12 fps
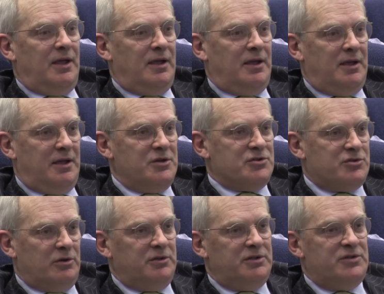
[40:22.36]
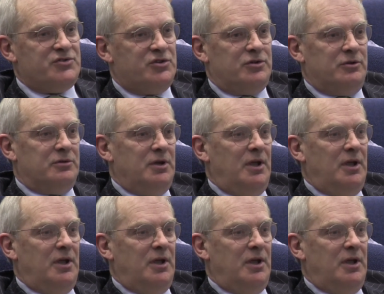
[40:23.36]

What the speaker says: Asia Scotland Institute.